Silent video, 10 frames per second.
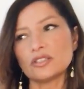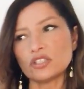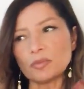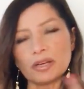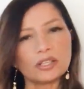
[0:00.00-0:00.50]
the
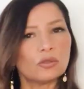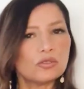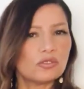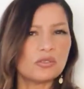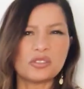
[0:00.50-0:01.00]
gym I go
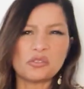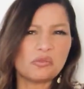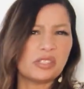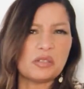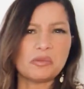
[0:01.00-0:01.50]
to, you
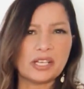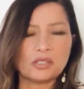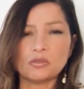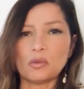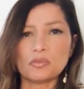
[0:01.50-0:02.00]
don't really wear
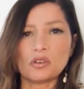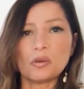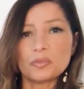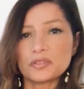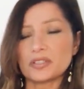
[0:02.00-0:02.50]
crop
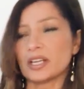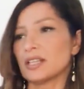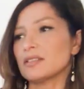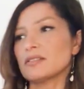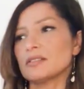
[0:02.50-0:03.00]
tops,
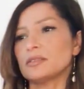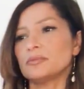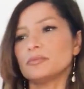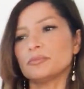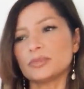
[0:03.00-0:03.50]
and
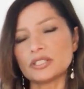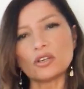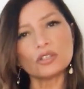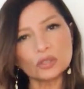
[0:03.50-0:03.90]
it's got